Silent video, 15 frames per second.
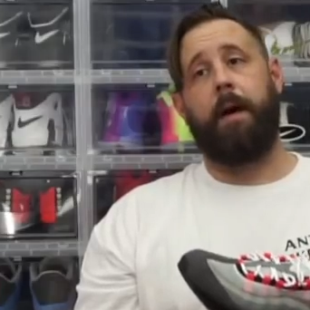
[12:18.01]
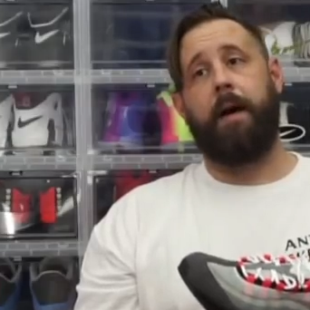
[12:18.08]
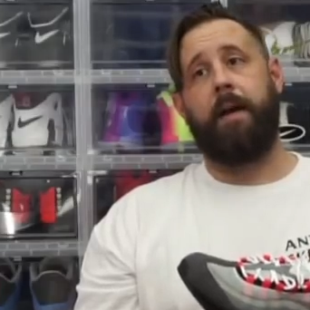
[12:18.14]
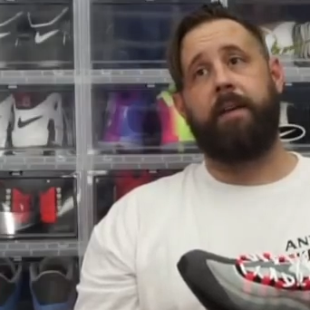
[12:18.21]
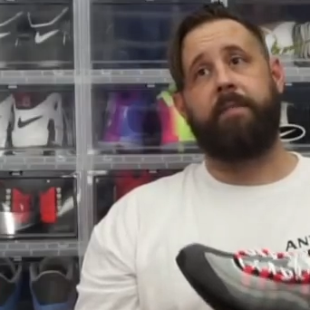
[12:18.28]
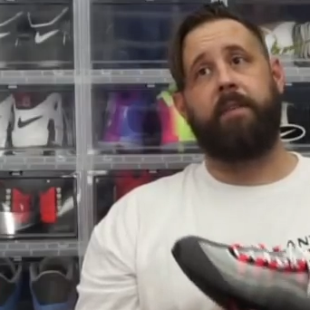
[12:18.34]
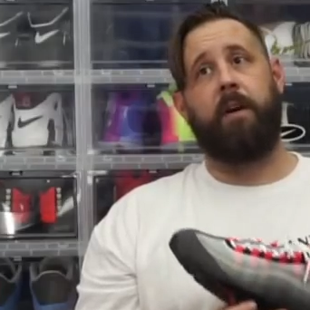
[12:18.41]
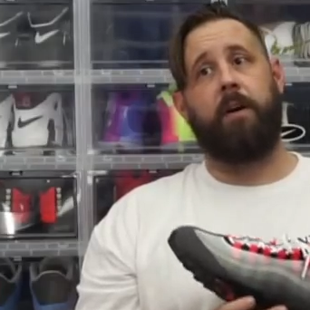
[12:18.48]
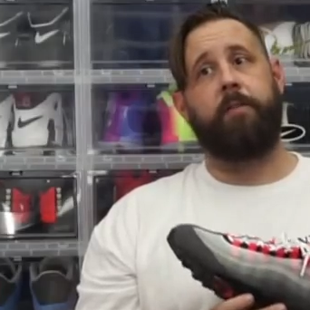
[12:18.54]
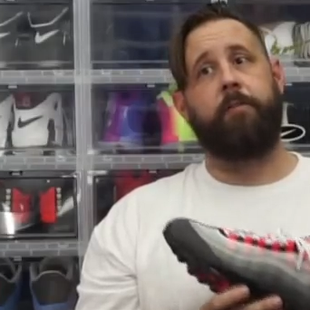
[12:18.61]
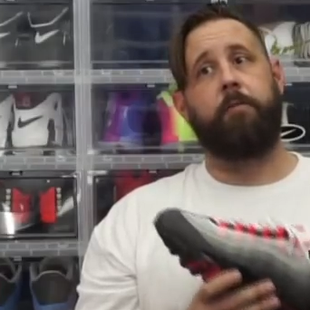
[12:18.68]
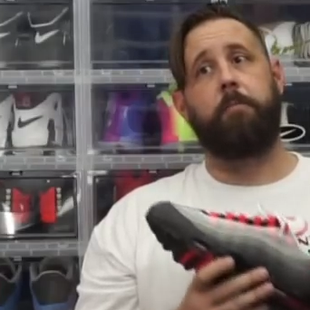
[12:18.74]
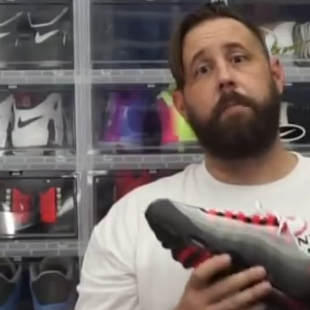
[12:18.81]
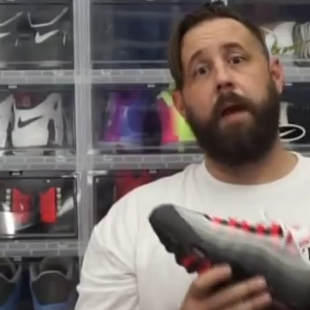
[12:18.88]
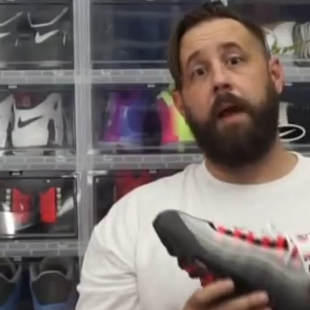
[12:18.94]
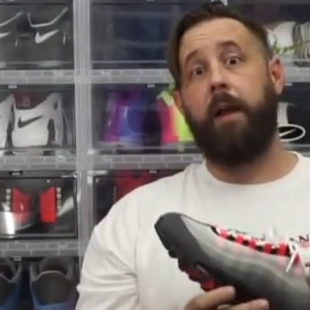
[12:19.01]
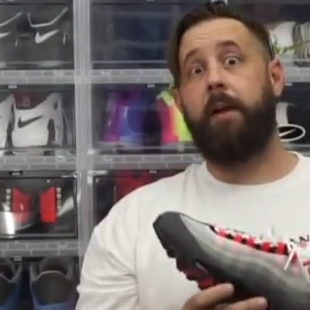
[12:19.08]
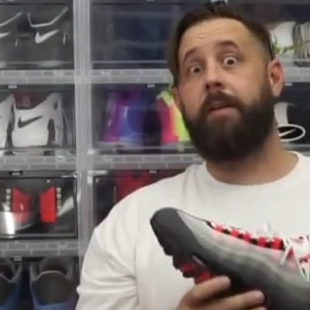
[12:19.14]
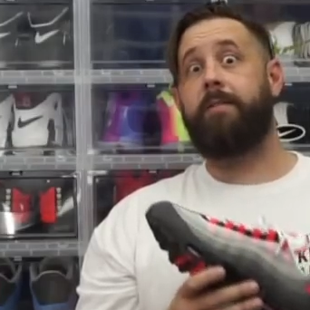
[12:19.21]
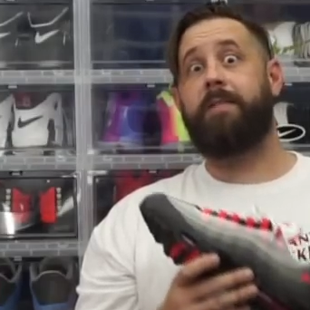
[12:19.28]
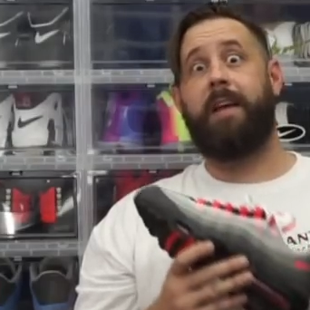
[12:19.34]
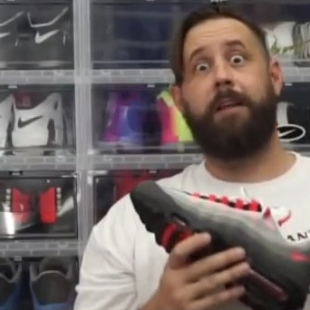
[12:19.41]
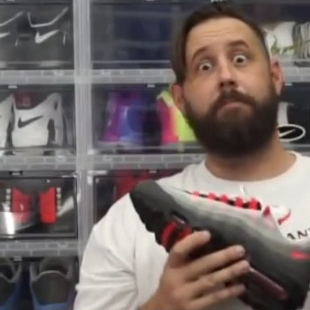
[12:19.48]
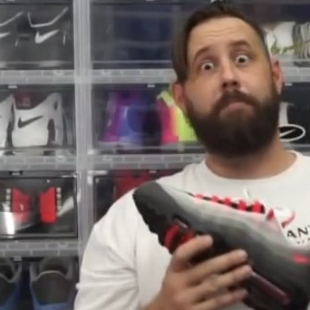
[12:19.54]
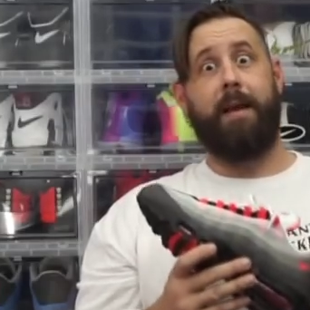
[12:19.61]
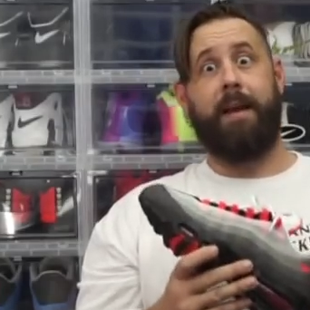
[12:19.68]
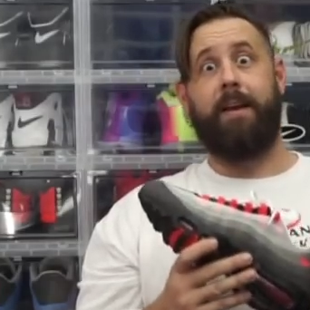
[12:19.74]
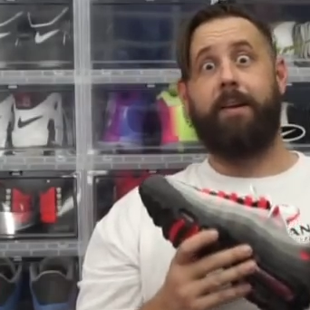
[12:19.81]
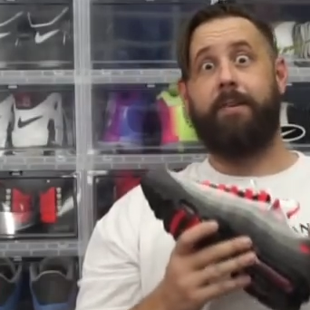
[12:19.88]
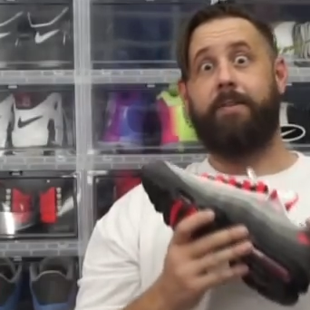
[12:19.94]
I have gone through pairs and
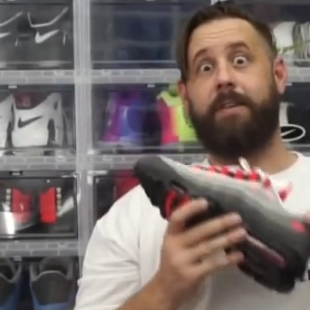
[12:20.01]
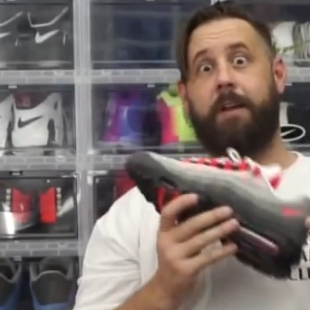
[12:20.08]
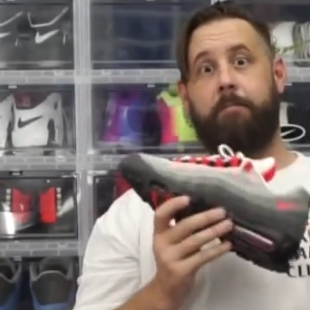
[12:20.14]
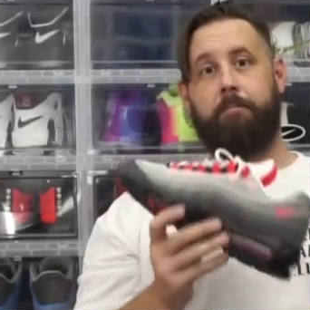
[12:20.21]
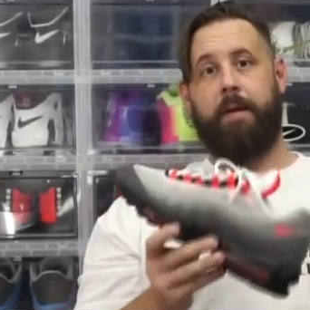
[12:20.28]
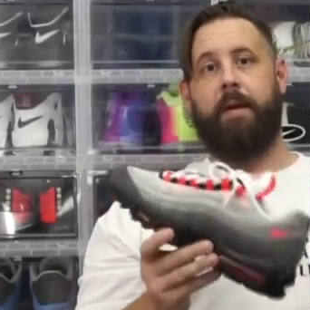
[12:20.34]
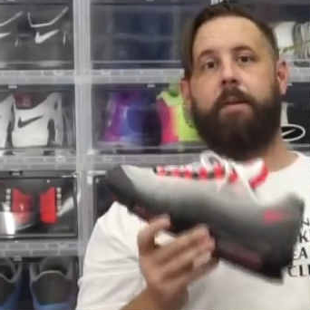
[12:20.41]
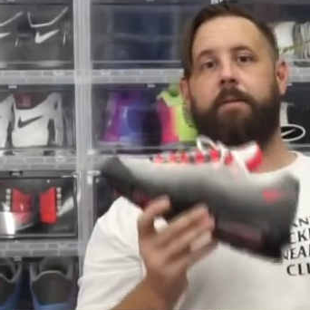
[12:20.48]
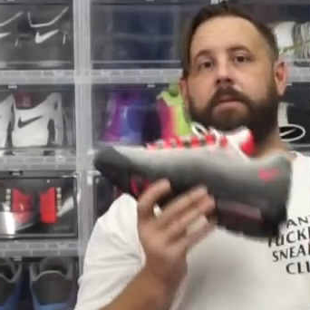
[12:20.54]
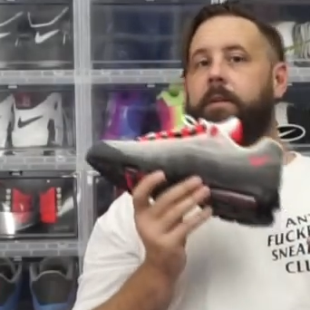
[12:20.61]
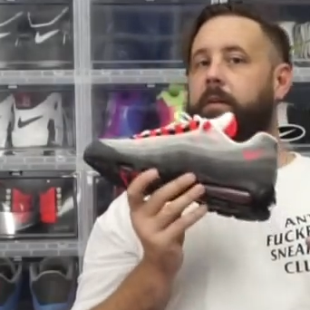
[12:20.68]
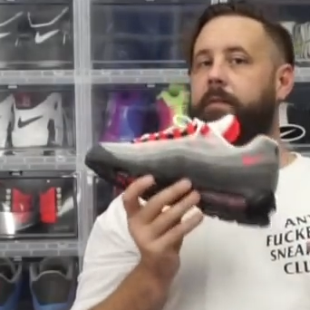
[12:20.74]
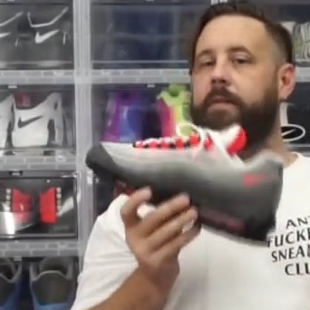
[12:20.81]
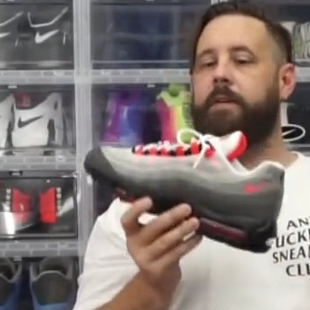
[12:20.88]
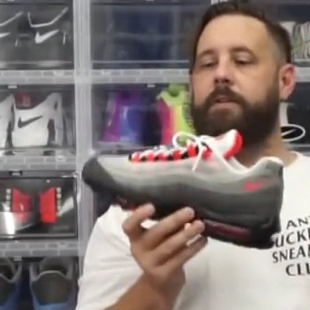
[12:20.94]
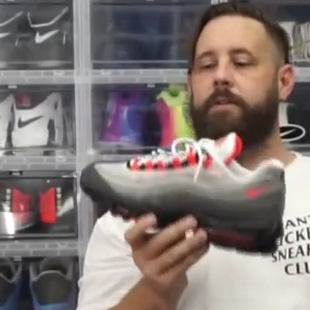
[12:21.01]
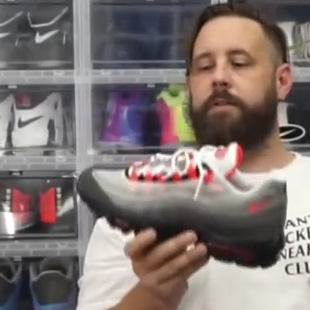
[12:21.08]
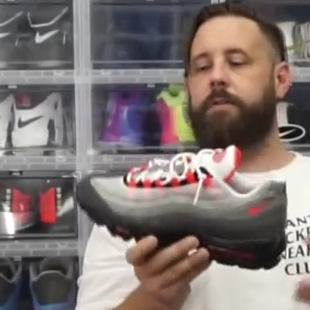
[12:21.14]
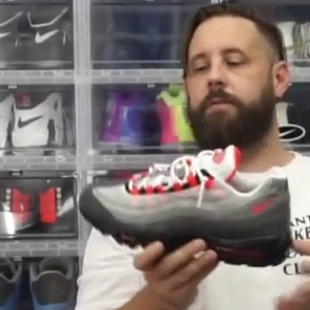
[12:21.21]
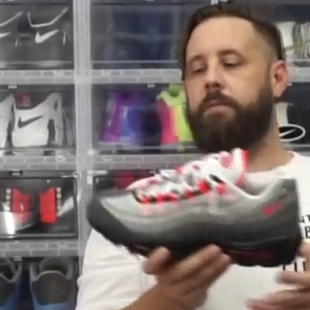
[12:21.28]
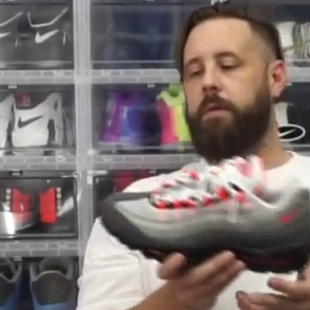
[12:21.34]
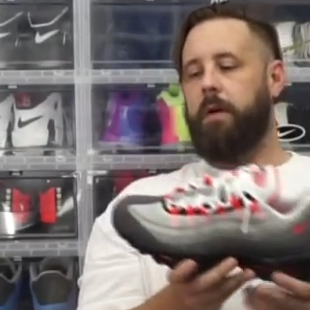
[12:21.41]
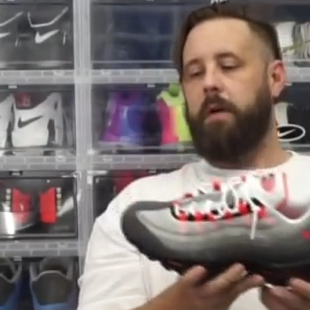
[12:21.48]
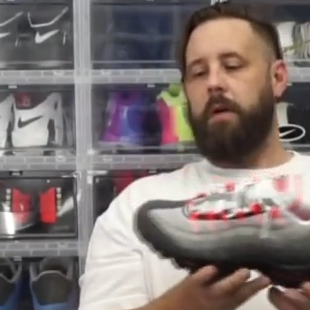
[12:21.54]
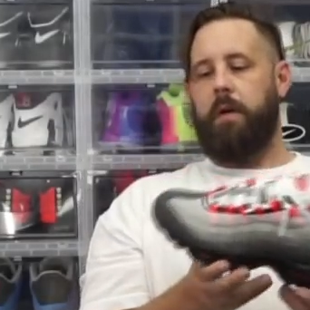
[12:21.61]
pairs and pairs of this shoe.